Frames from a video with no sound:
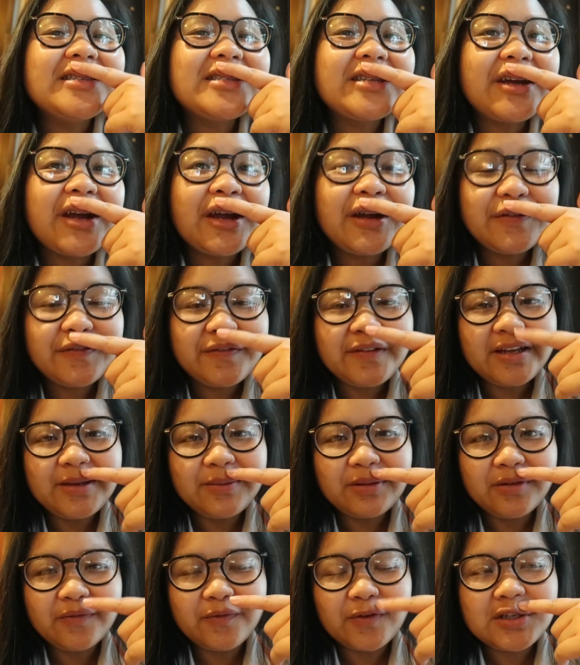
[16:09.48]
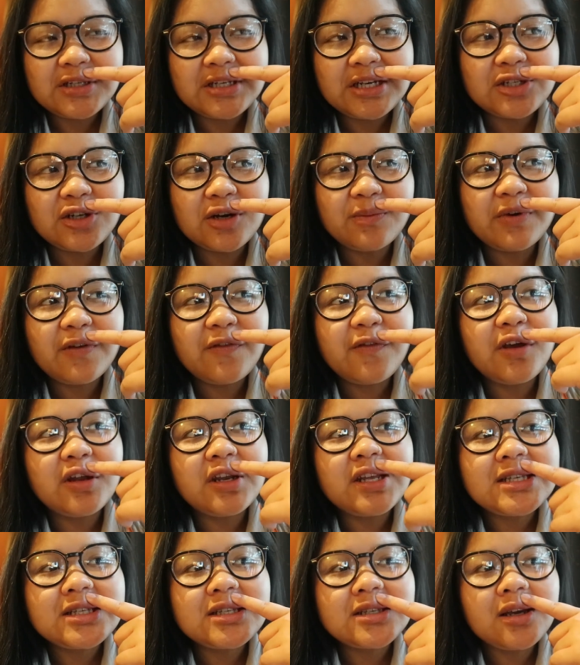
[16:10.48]
So hopefully the footage on my phone
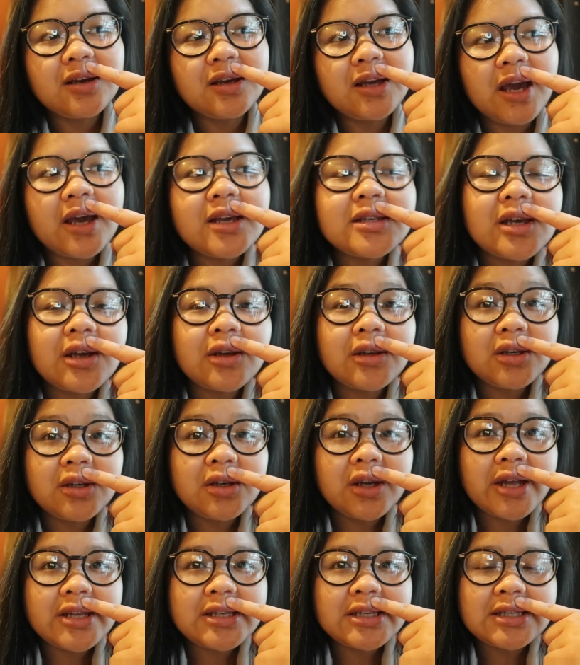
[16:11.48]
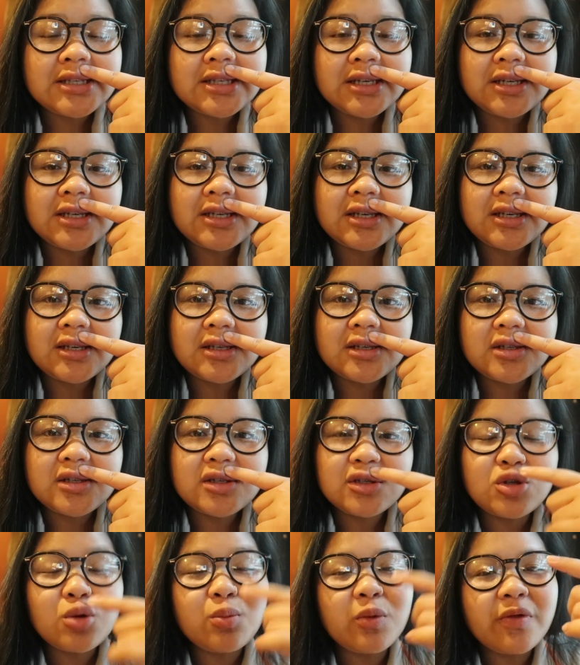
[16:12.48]
is okay so you get to see
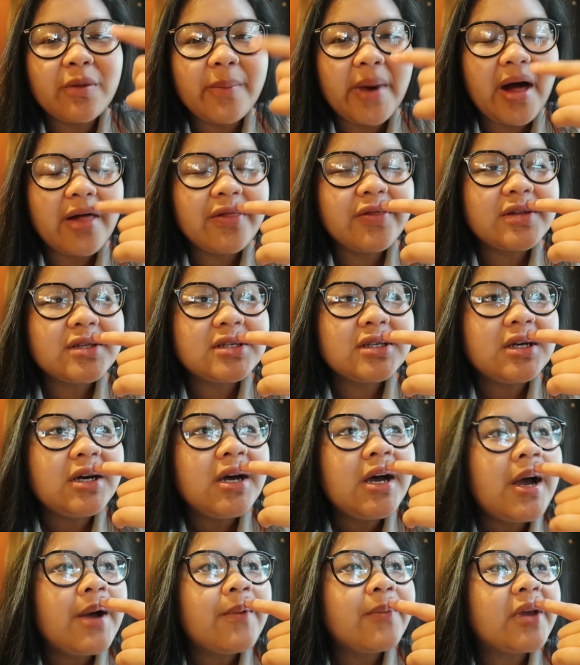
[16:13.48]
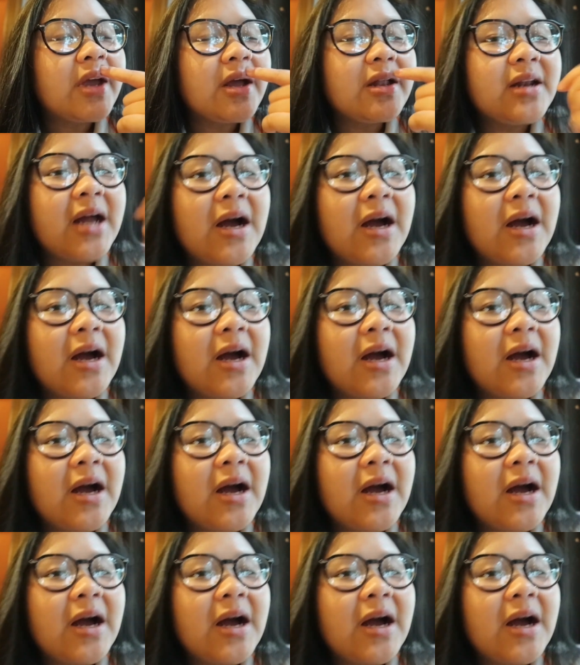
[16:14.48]
some of the baths. But yeah,